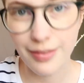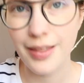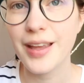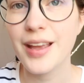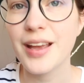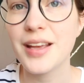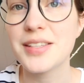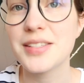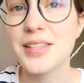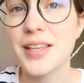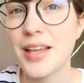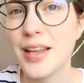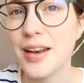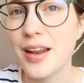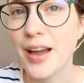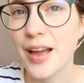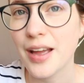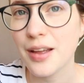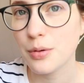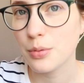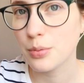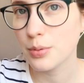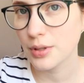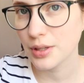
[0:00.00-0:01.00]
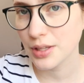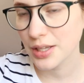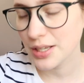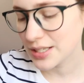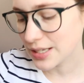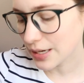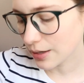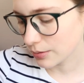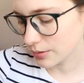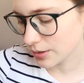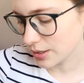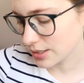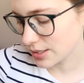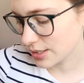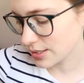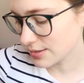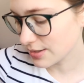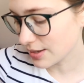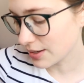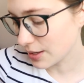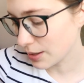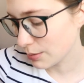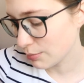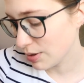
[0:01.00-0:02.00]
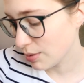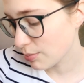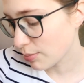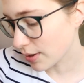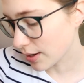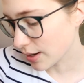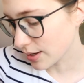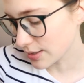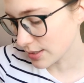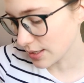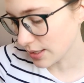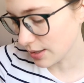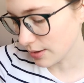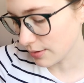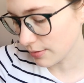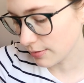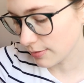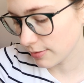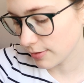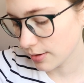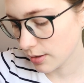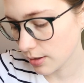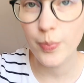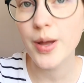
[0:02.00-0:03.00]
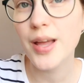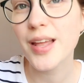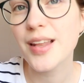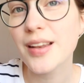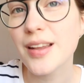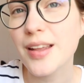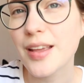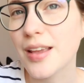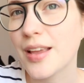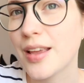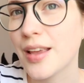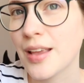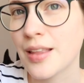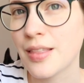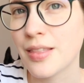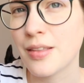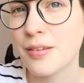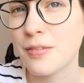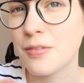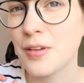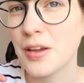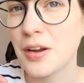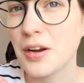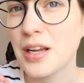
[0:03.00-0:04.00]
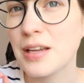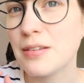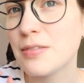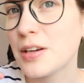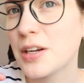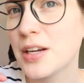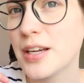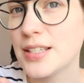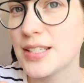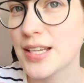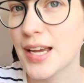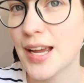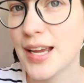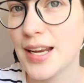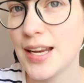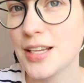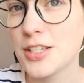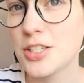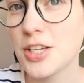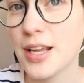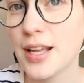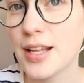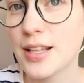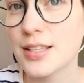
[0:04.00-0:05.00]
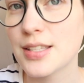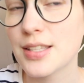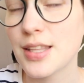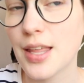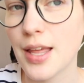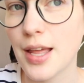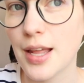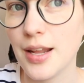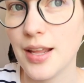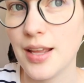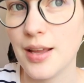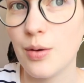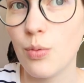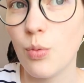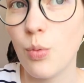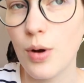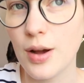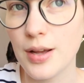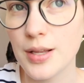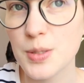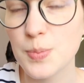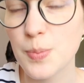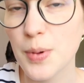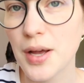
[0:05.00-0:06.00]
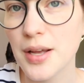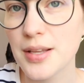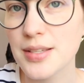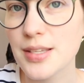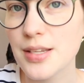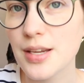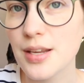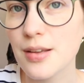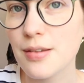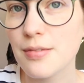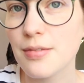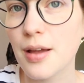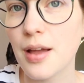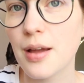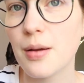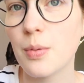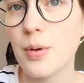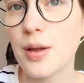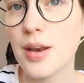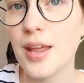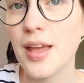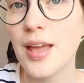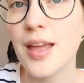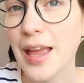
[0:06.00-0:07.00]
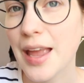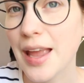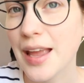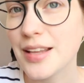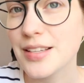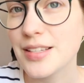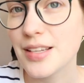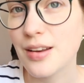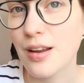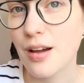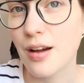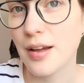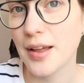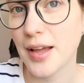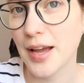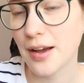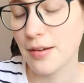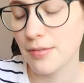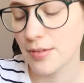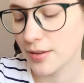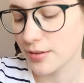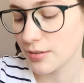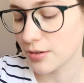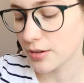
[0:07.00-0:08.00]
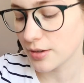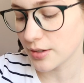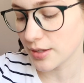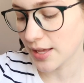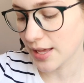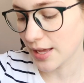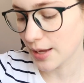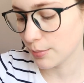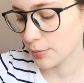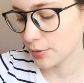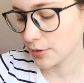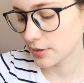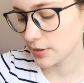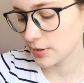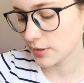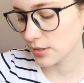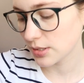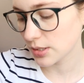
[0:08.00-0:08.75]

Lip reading: Like I said, I really doubt this is gonna be positive, but in the very, very tiny chance that it was positive, I would hate to not have it on camera.